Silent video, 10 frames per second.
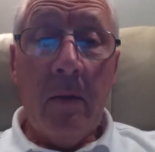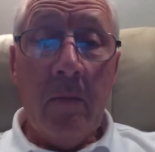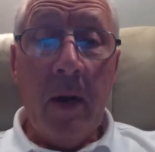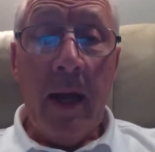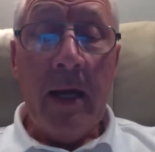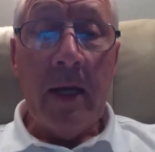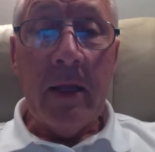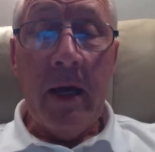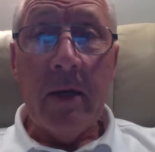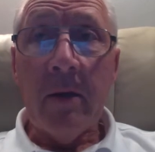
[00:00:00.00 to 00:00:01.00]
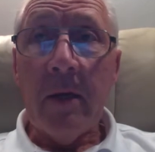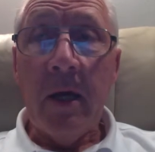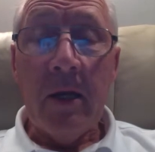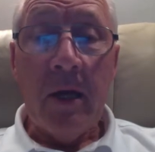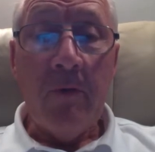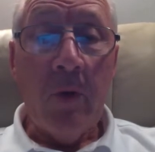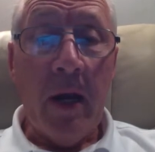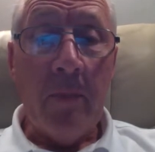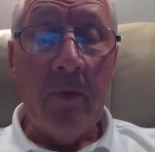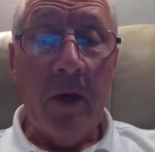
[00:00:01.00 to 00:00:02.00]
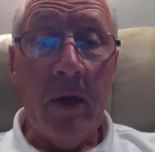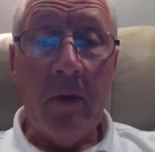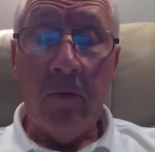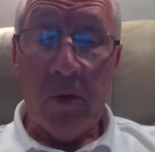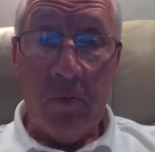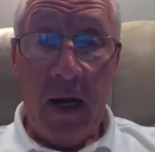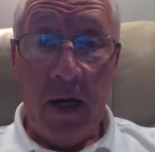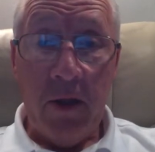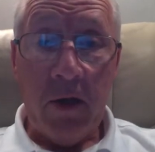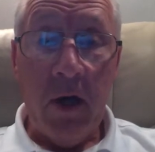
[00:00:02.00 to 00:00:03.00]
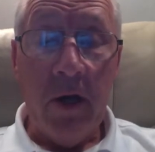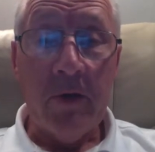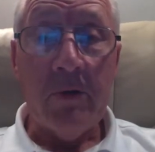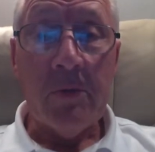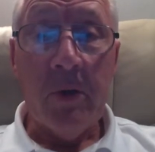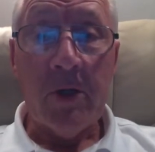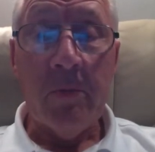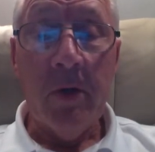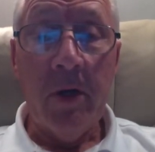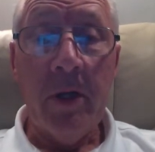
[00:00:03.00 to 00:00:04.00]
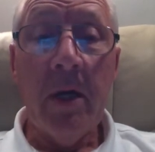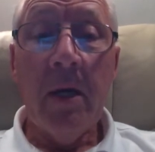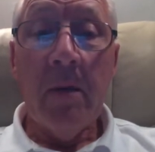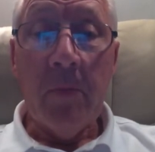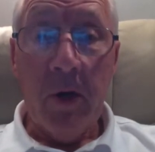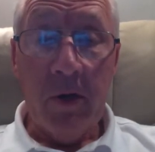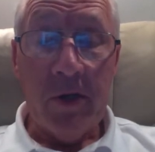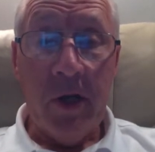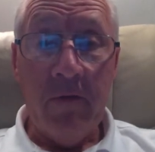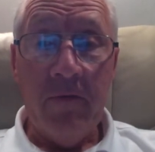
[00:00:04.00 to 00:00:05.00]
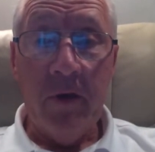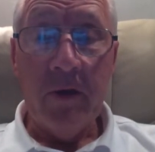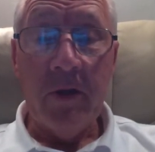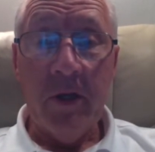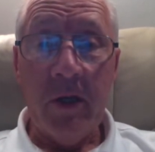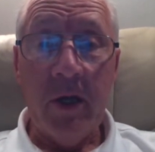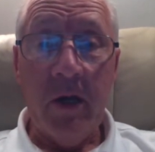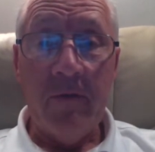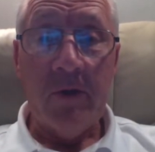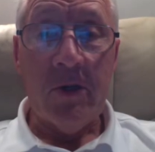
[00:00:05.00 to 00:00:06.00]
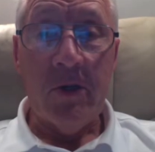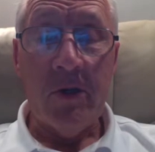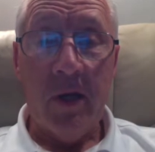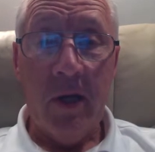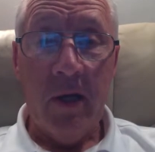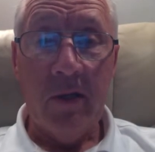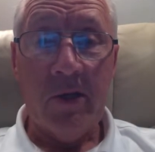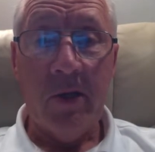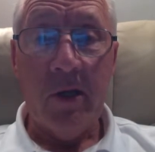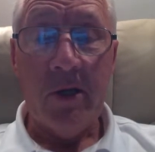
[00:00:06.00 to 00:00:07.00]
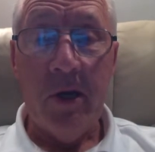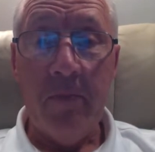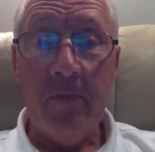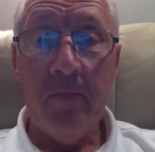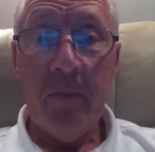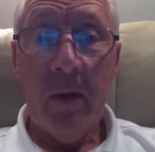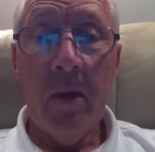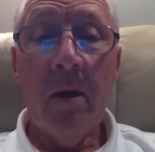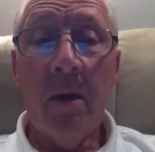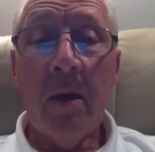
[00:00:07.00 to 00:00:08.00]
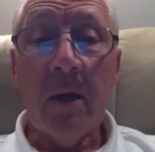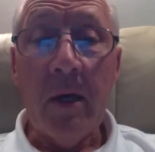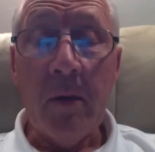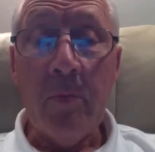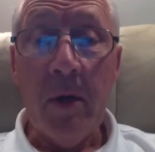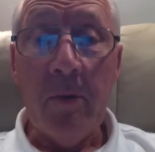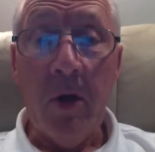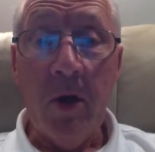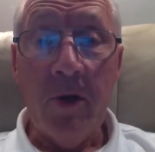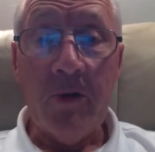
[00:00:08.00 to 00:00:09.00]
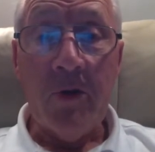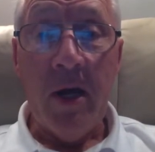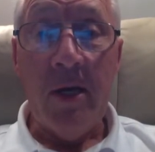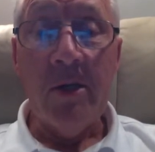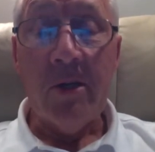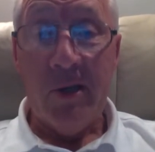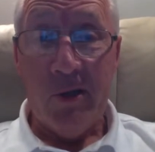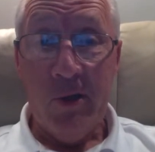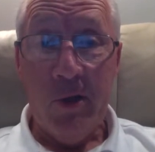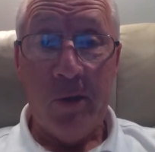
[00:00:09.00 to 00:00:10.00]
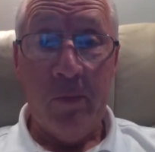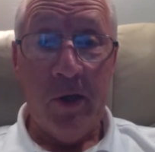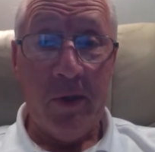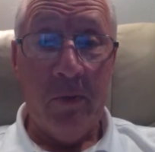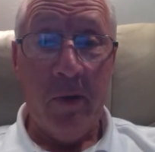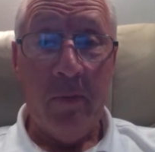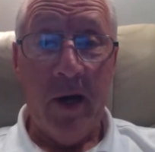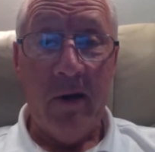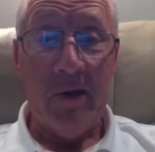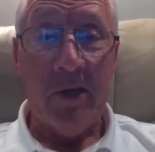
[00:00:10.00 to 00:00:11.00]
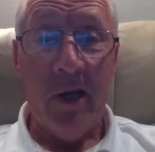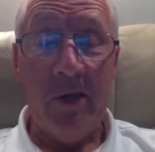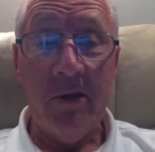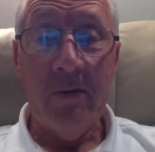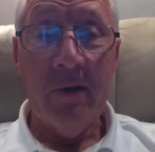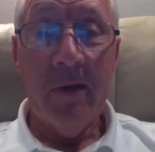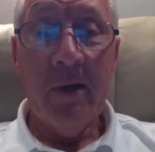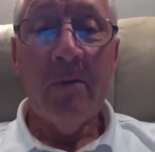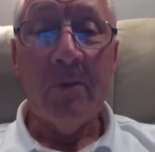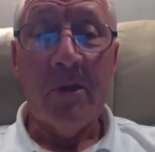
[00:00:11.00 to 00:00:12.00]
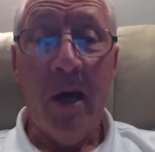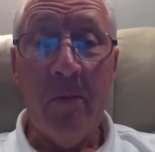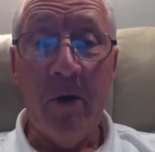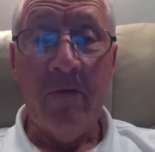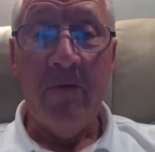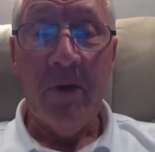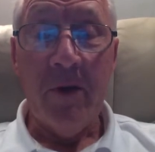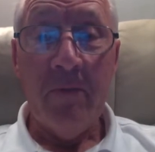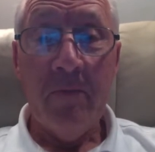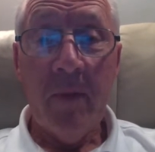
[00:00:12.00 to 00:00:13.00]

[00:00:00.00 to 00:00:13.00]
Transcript: Planning that, getting everyone up there, was part of the college responsibility, but it also fell to the officers and the CSM. Getting people onto trains as soon as possible at Barrel Station was no mean feat.